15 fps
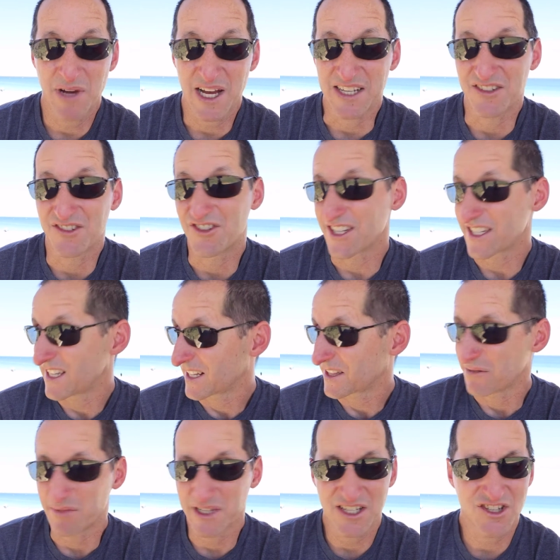But just
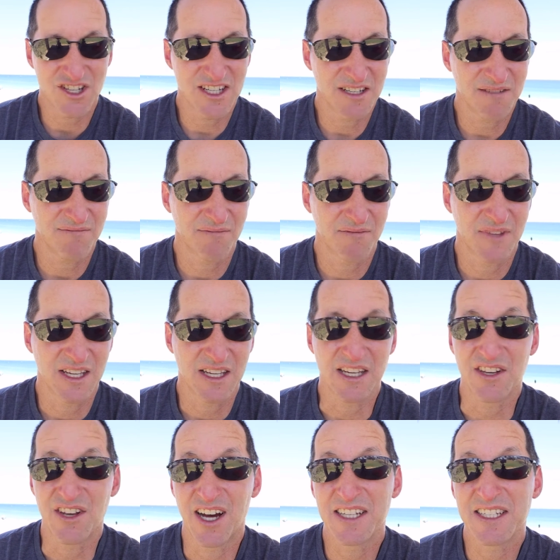like the beach here,
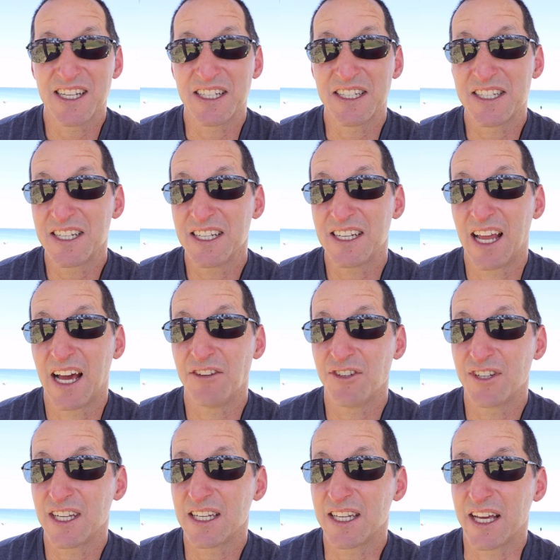in 19C now
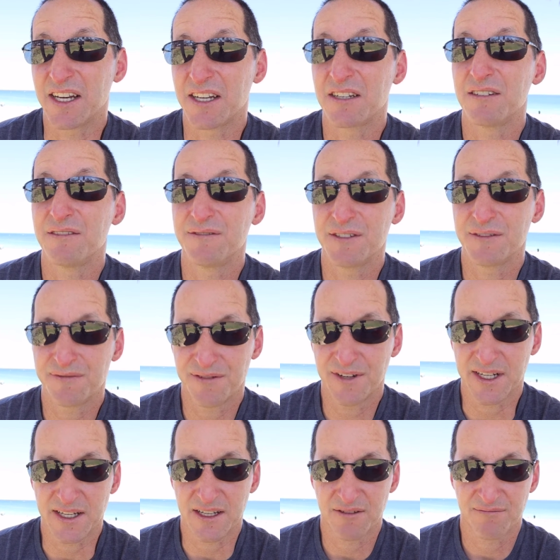you can get it for
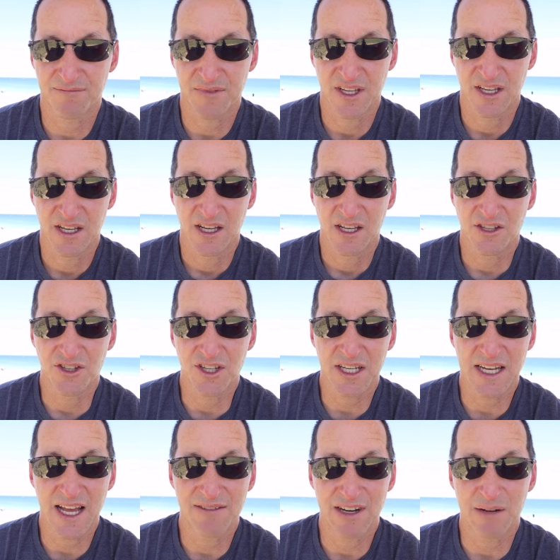free. You
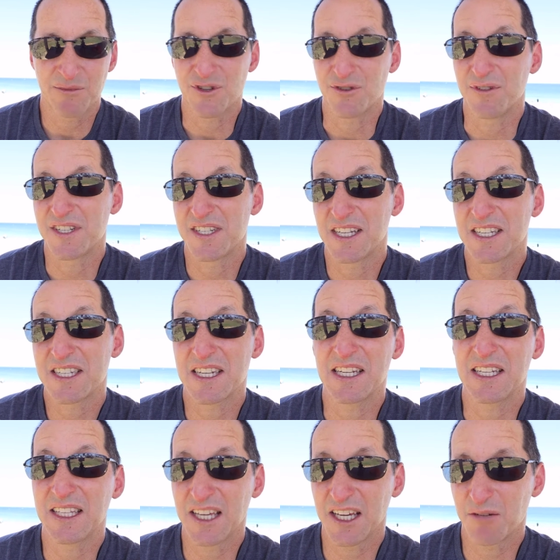can have up to
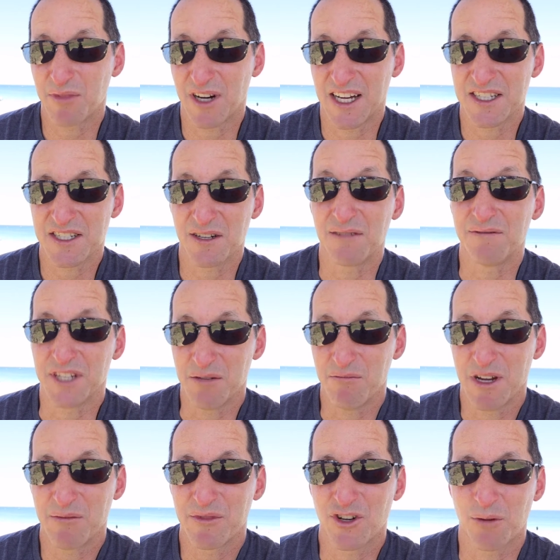16 gigabytes of
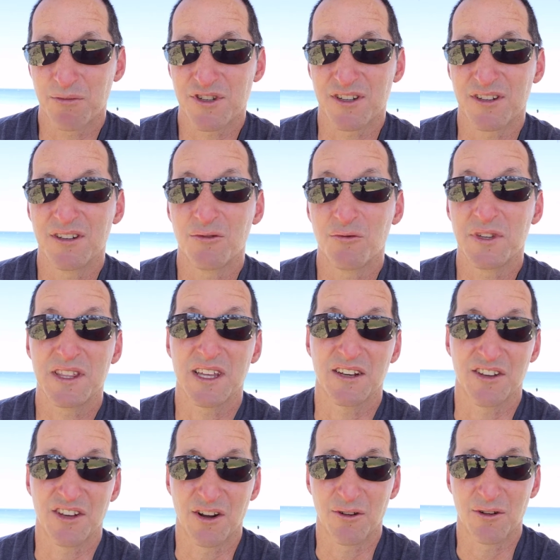in-memory option
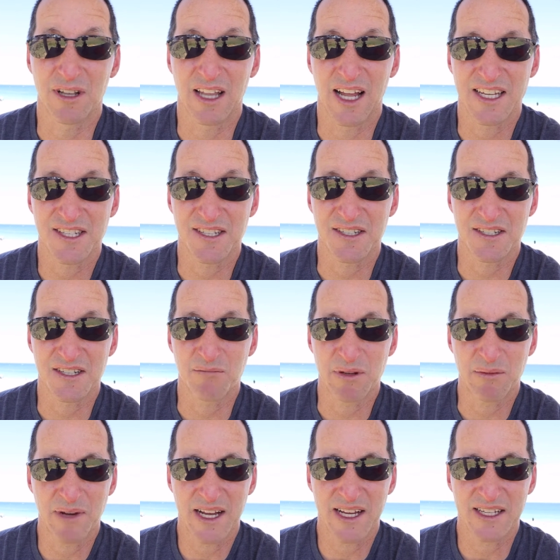with no license to
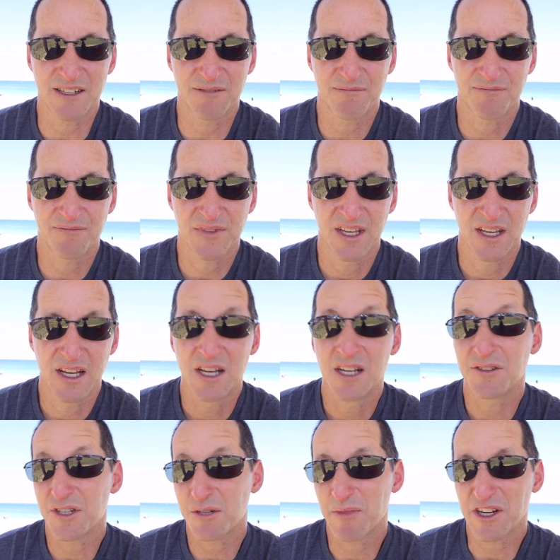be paid.
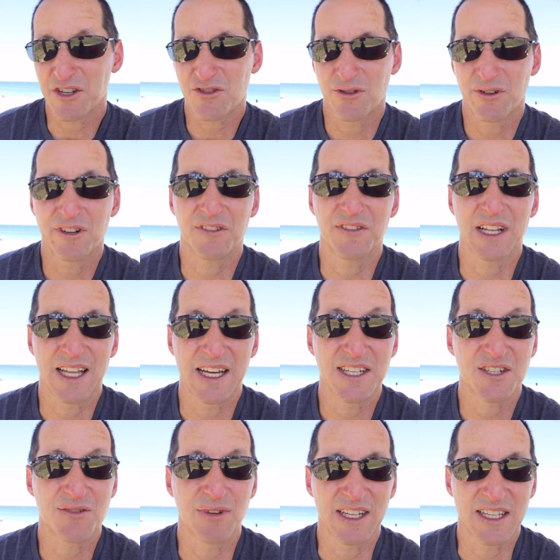Just make sure you're on the
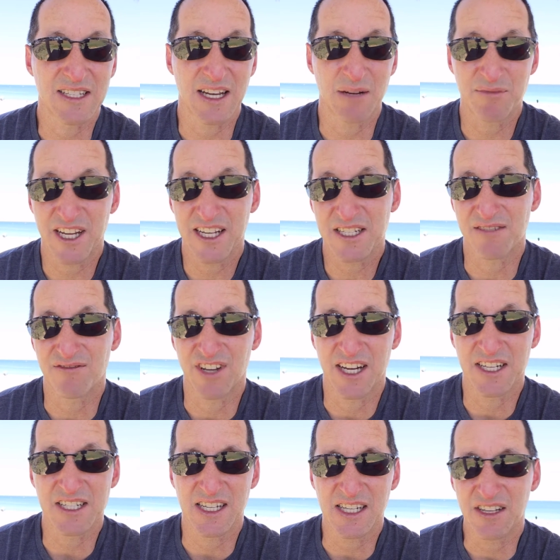latest release updates of
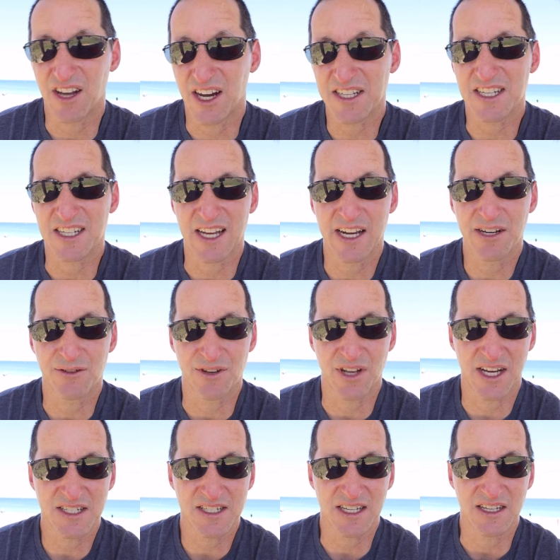19, 19.8 or
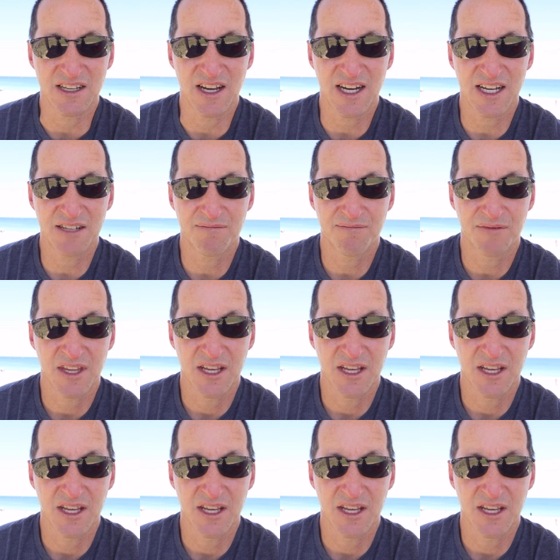19.9.